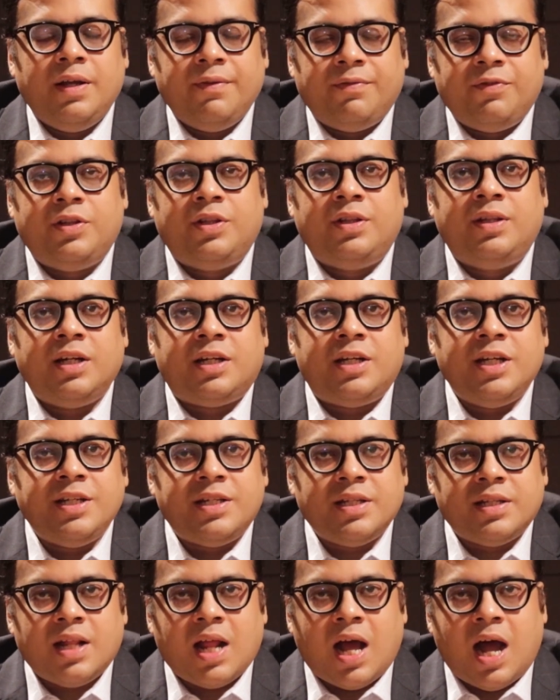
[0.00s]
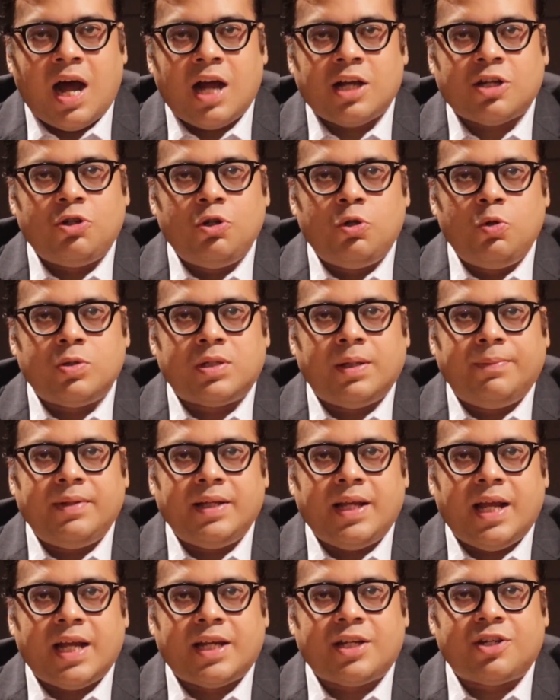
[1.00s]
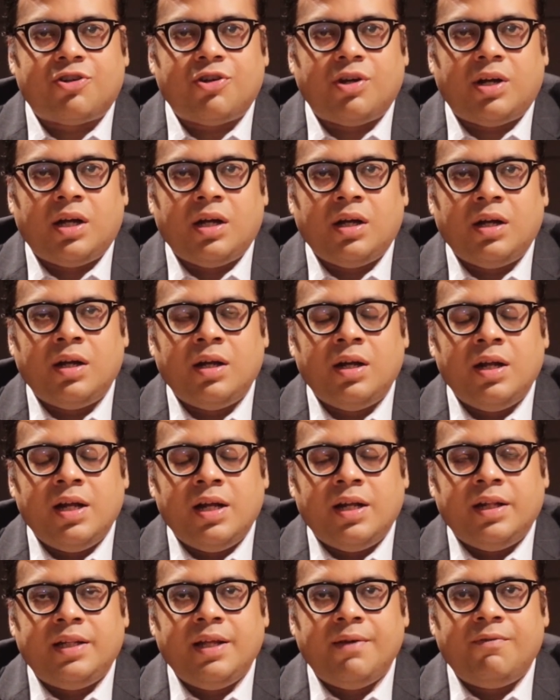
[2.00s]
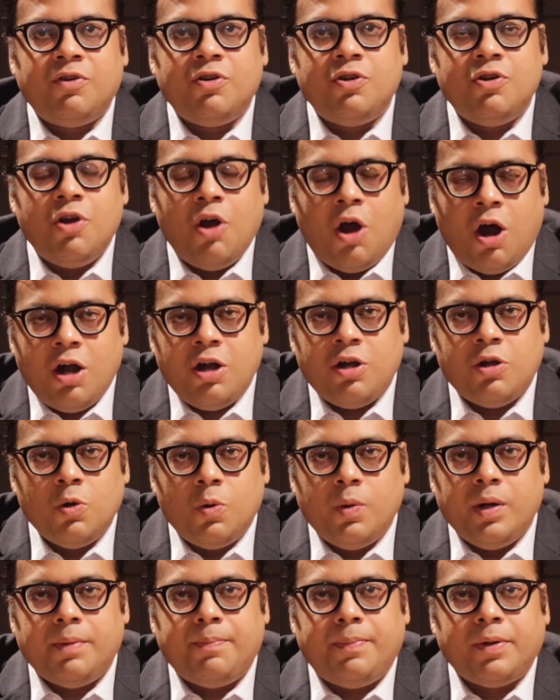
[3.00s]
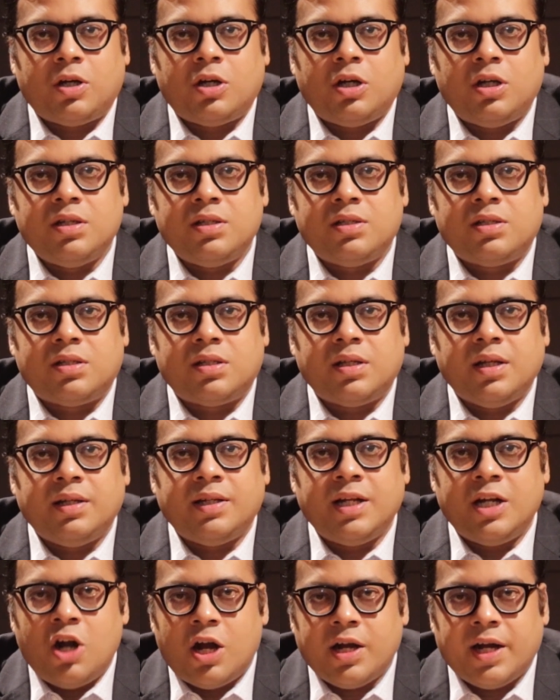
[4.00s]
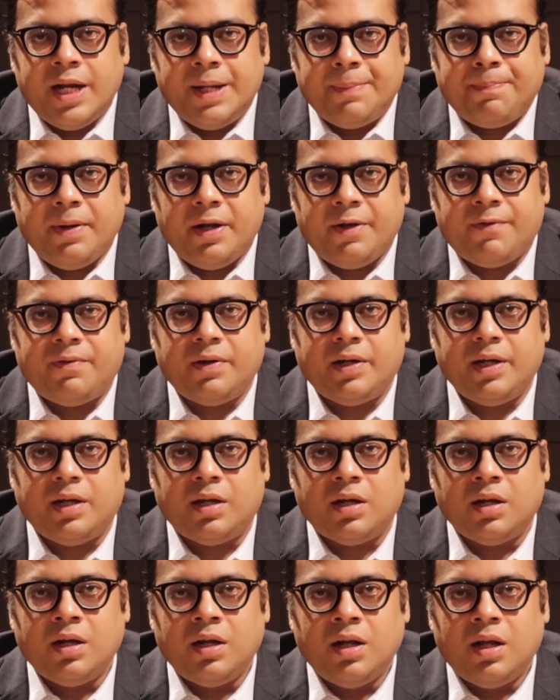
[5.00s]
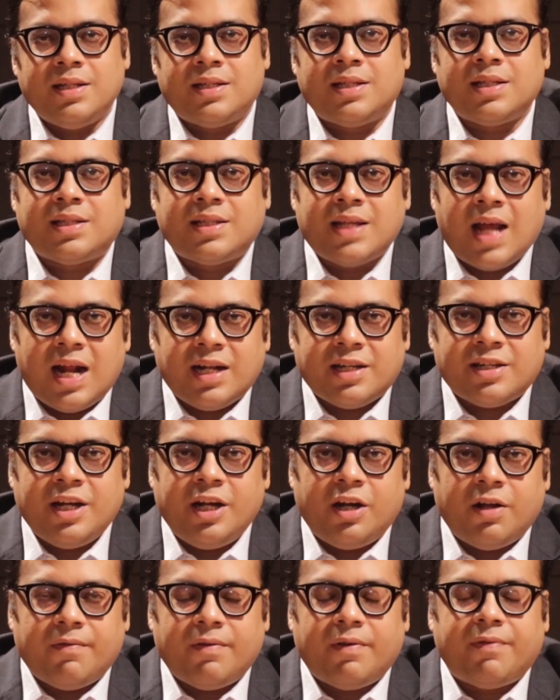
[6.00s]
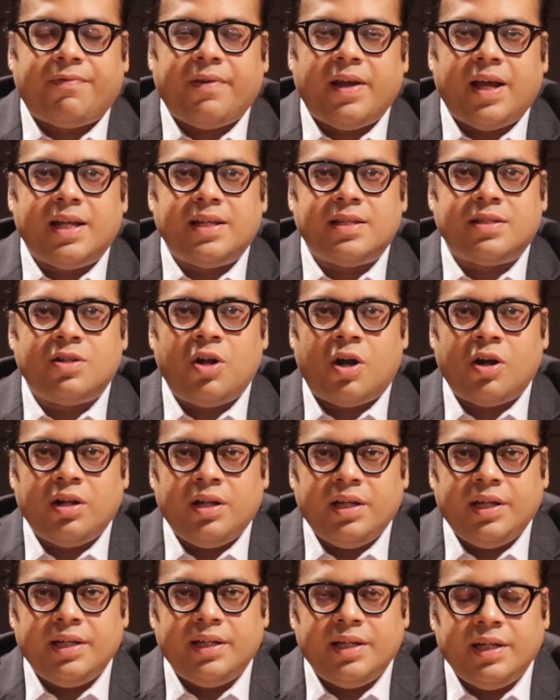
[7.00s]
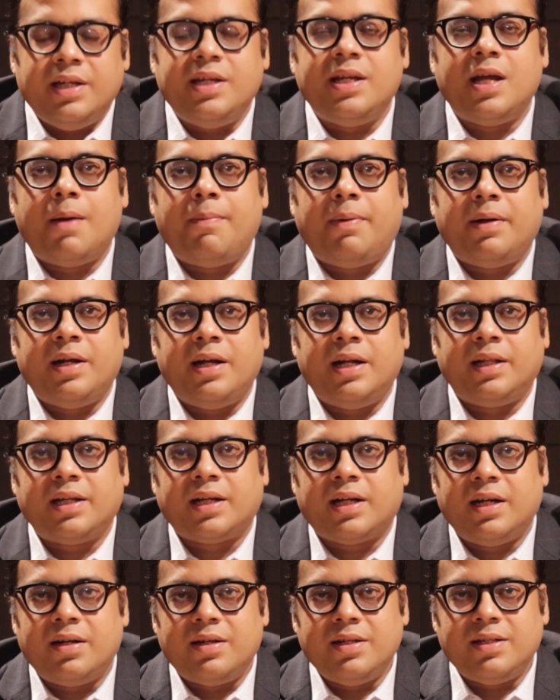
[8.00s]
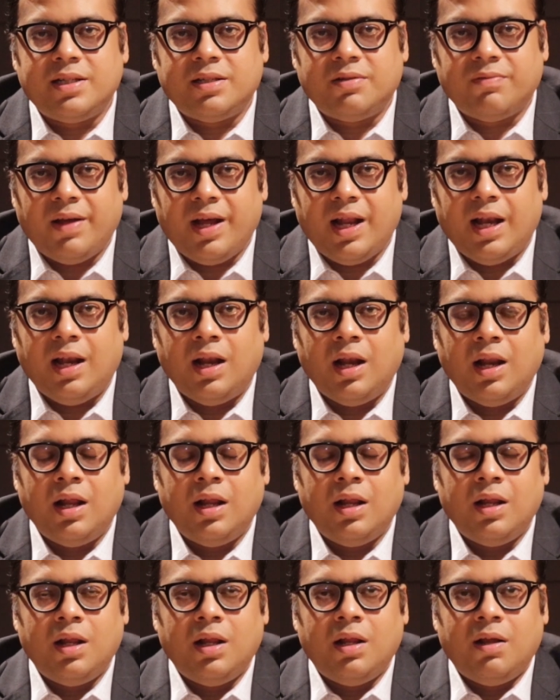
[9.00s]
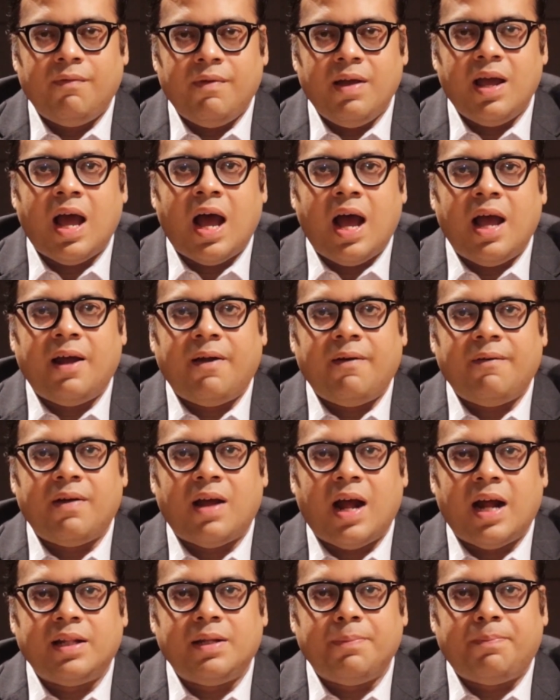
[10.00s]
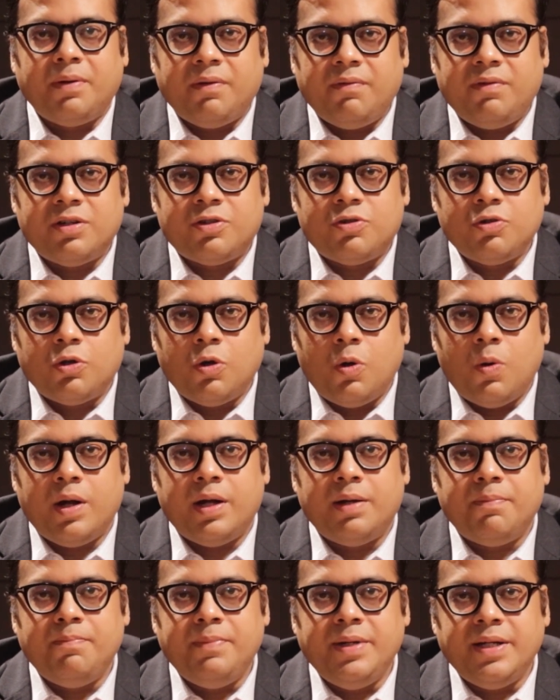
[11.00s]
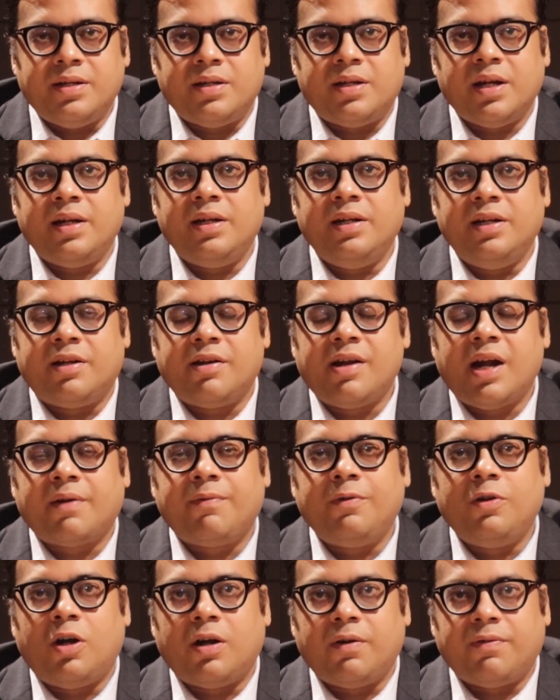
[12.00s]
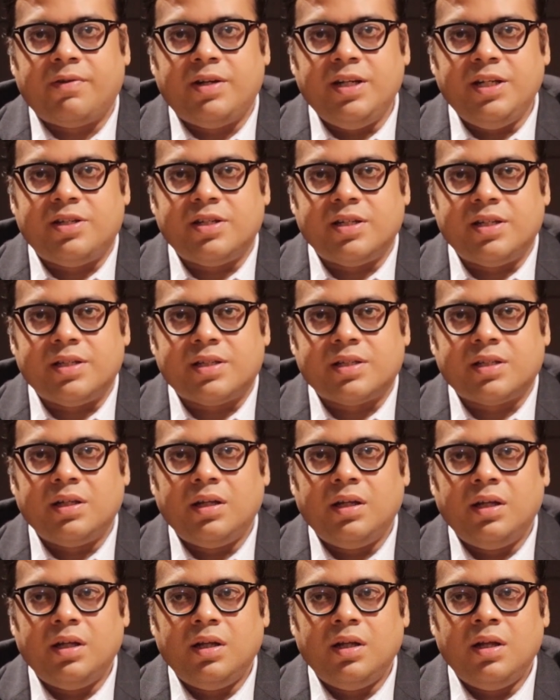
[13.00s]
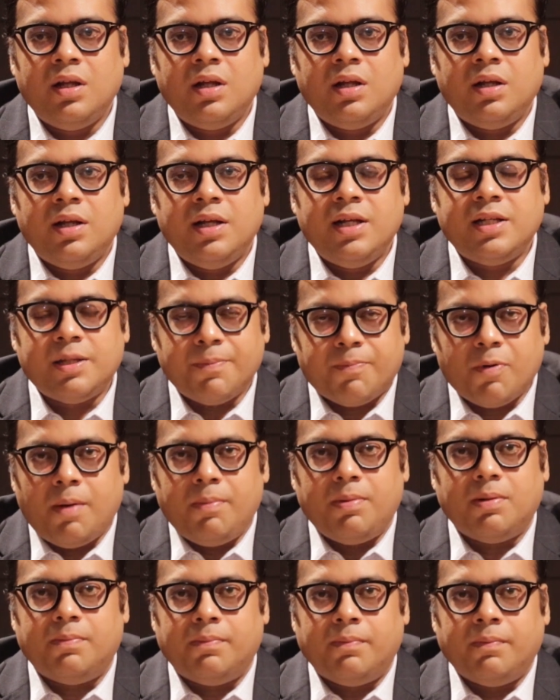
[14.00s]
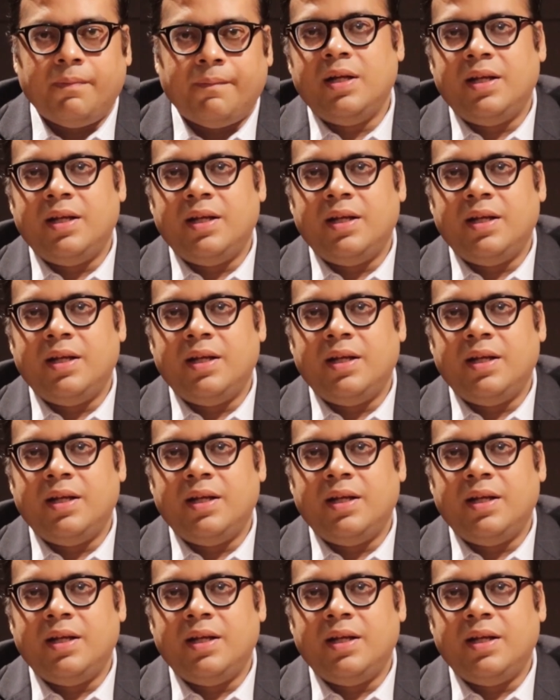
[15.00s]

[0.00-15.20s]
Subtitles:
If the teachers are asked to do something extra, they would not do it because they're not getting paid for it. It's a sad state of affairs, not only in India, but in other countries as well, where I have had the privilege to go and meet and interact with a lot of teachers. It's a problem.